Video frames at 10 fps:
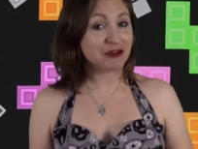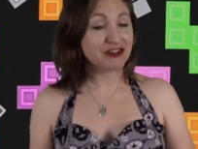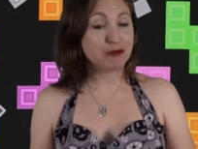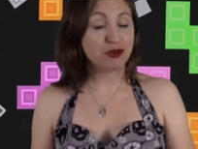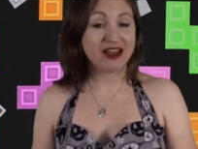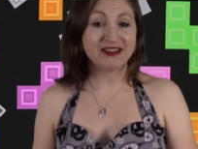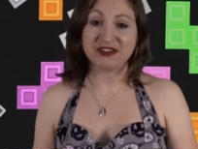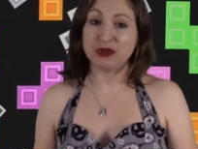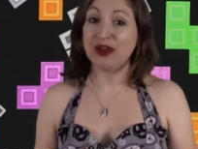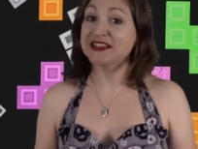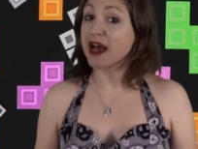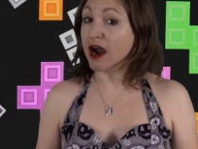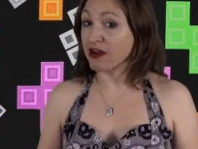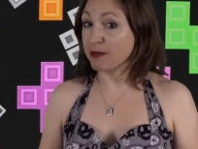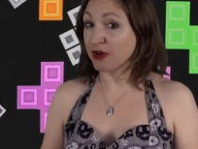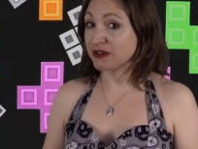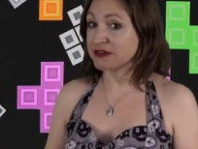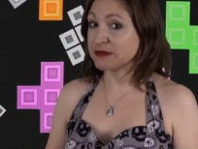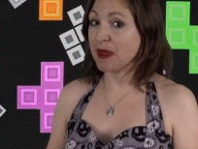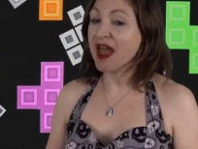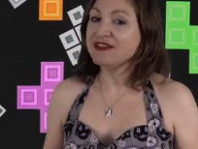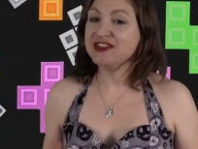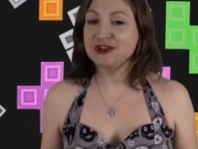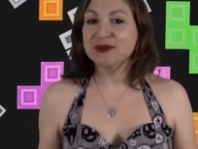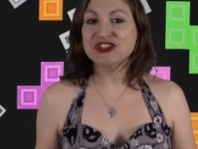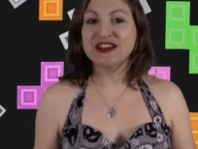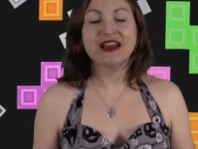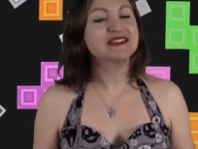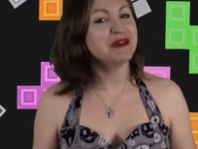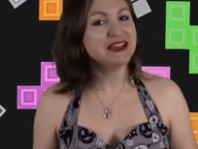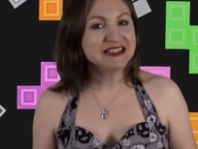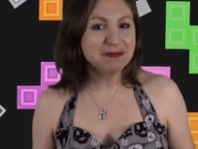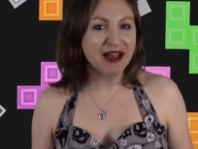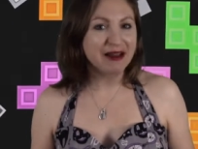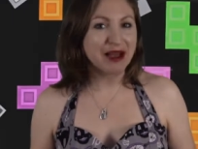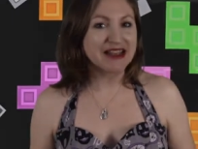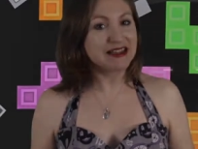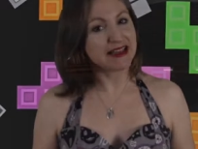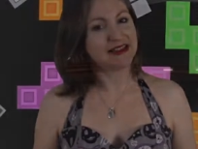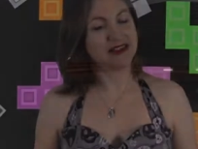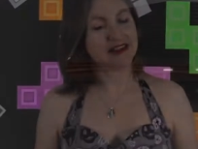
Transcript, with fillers: of the brand new Atari box. The new machine has been inspired by classic